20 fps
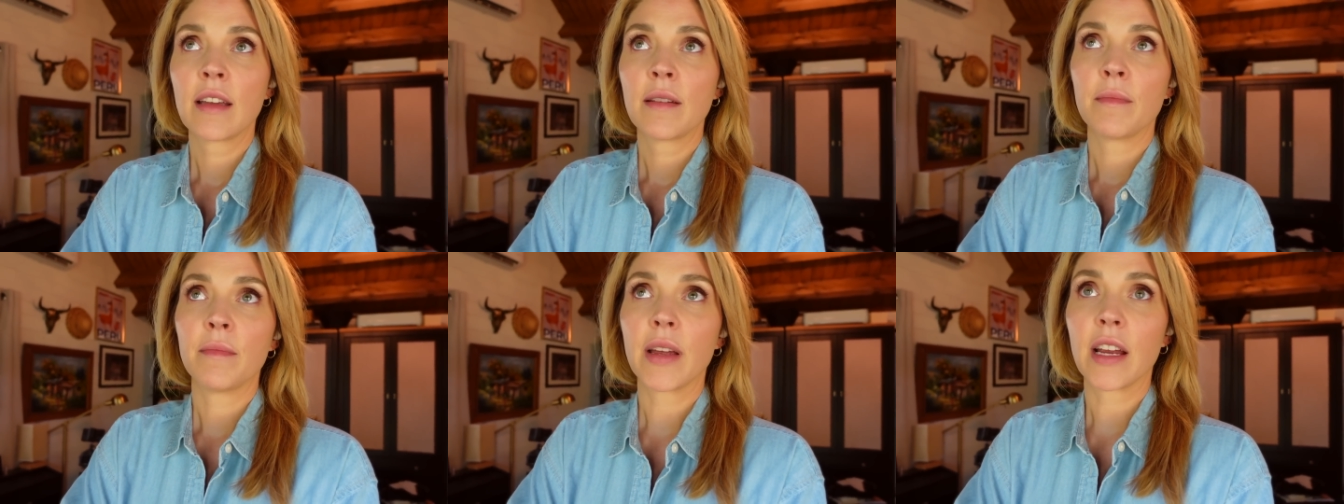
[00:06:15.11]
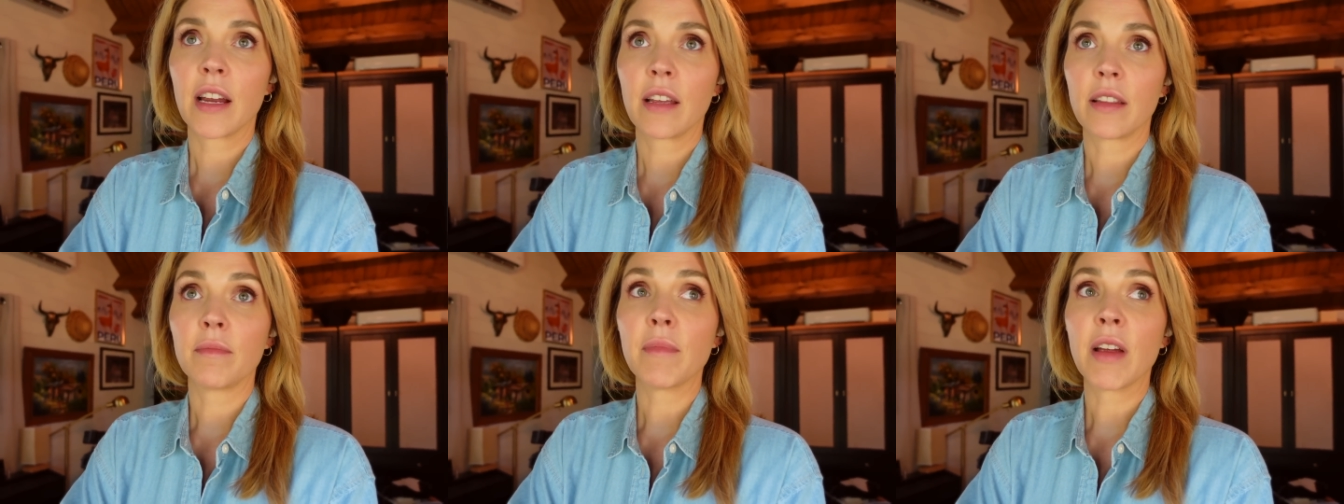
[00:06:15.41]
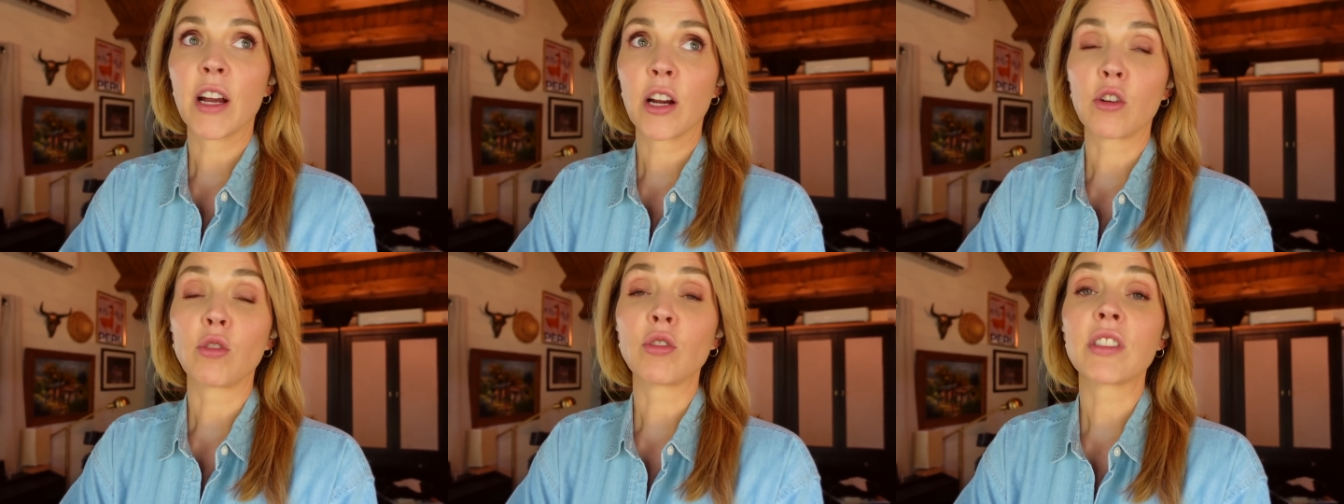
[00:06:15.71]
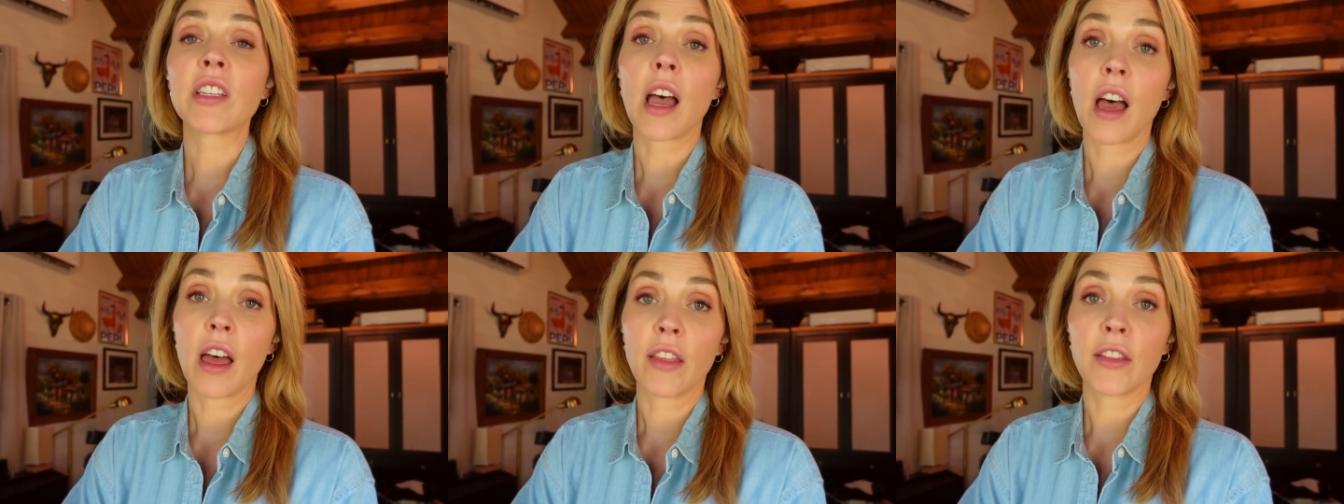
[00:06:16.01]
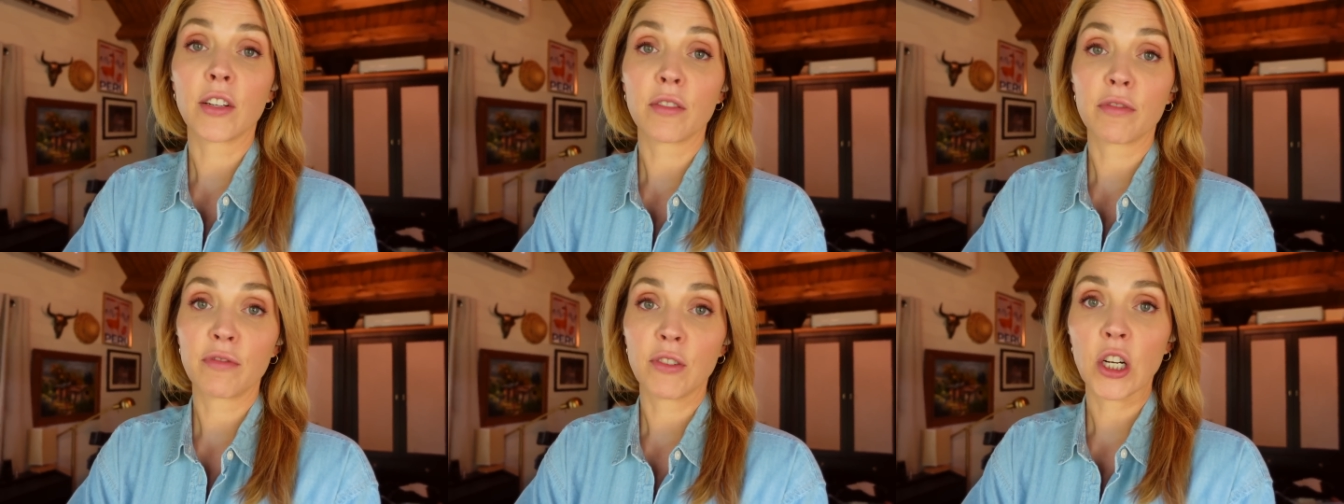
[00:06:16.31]
Mar Marigold's
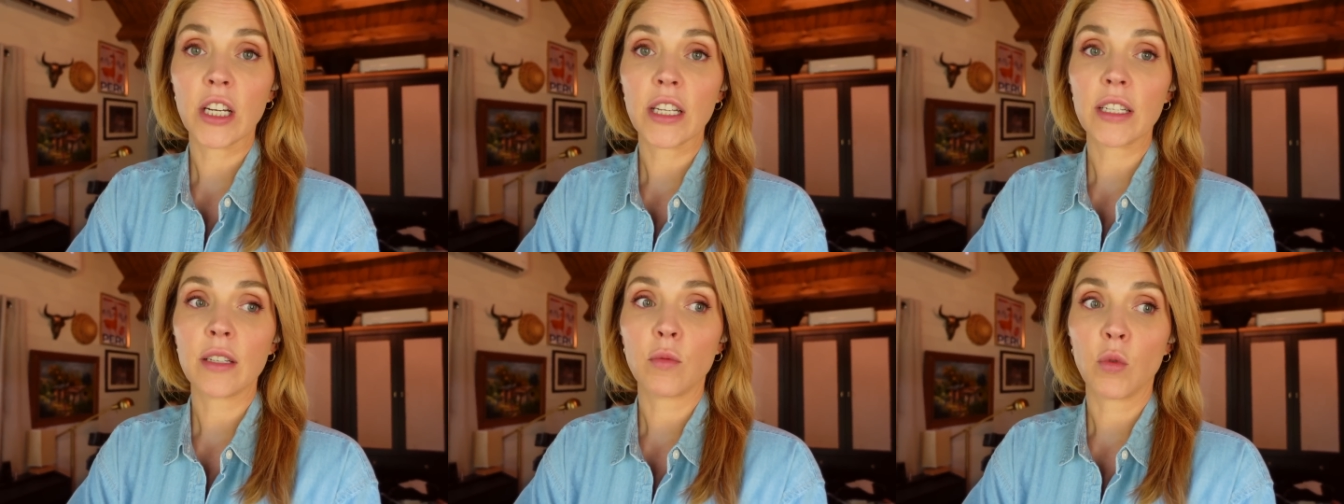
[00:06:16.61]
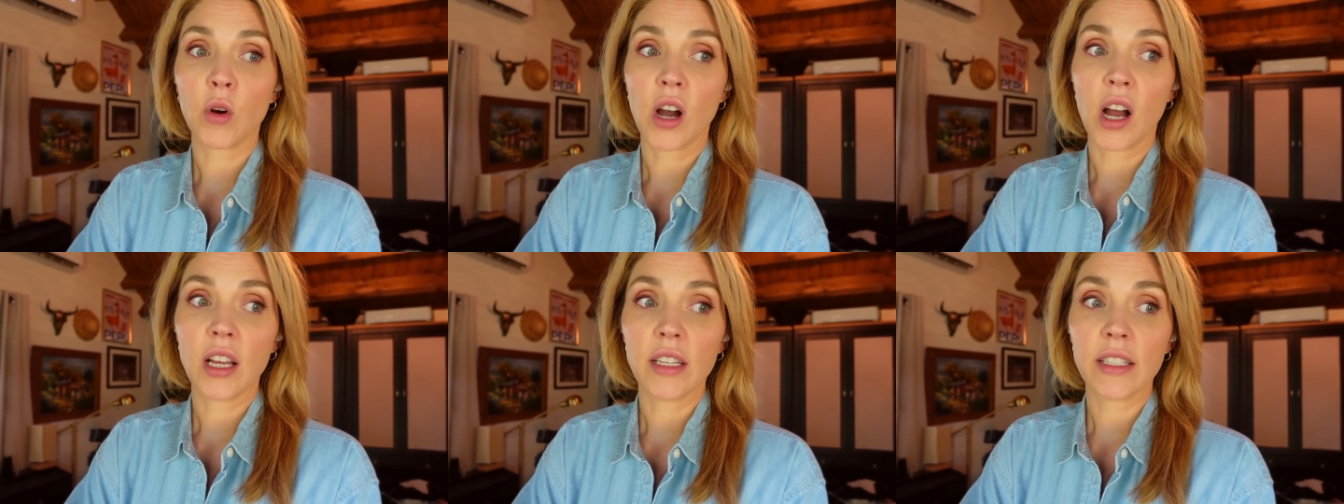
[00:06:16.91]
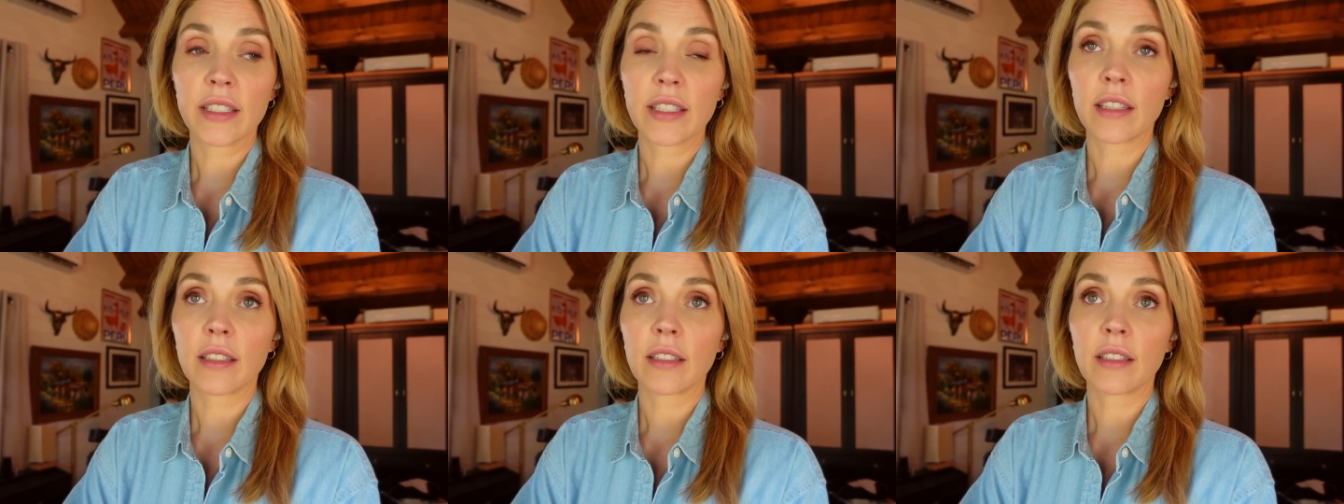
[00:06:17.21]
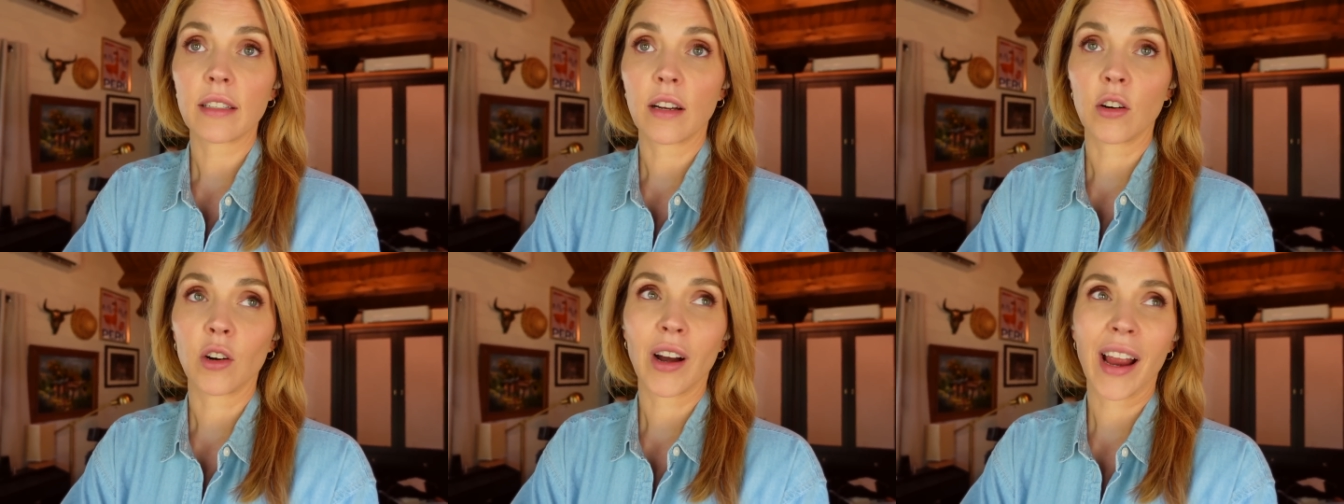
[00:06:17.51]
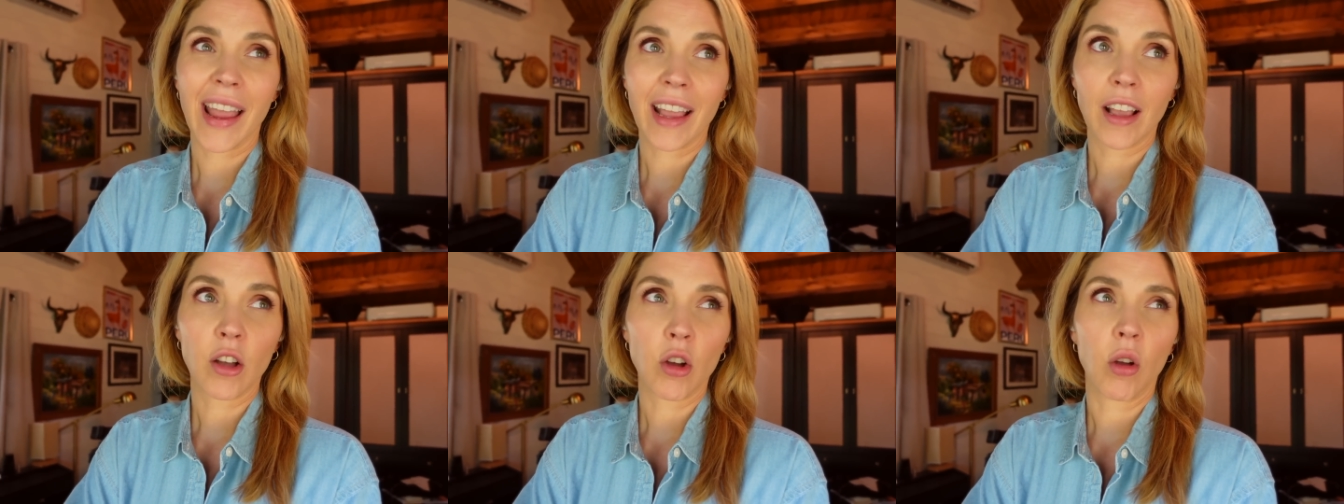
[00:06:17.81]
other foot was or
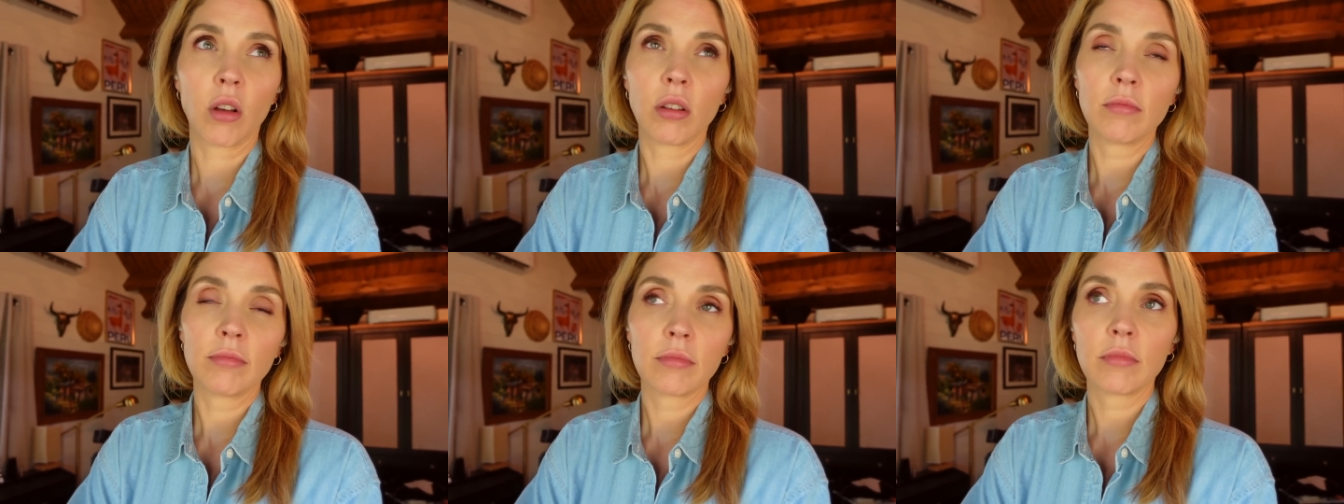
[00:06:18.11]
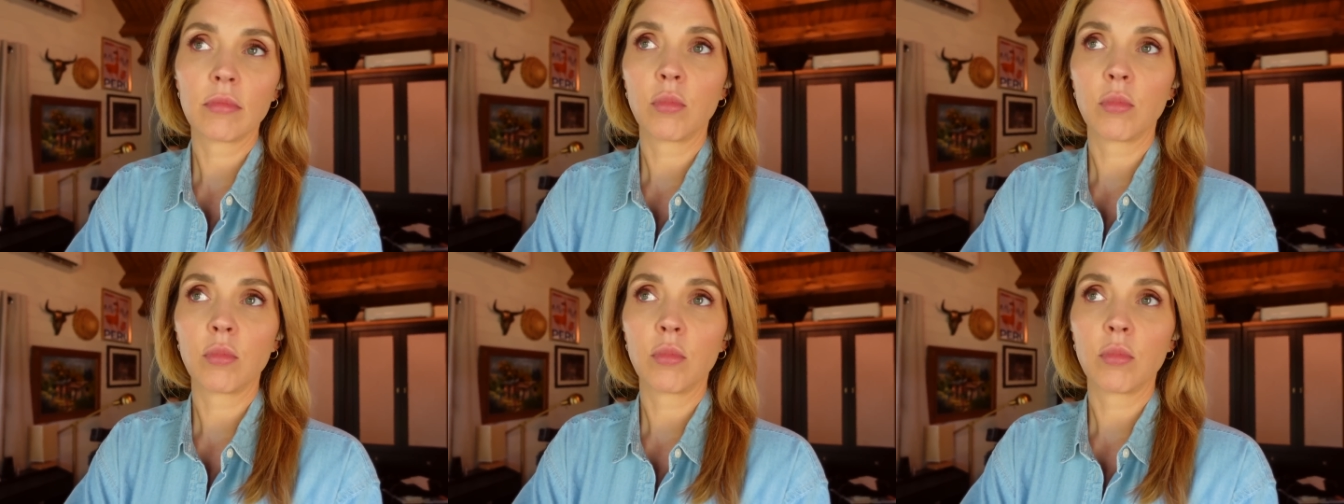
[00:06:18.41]
ankle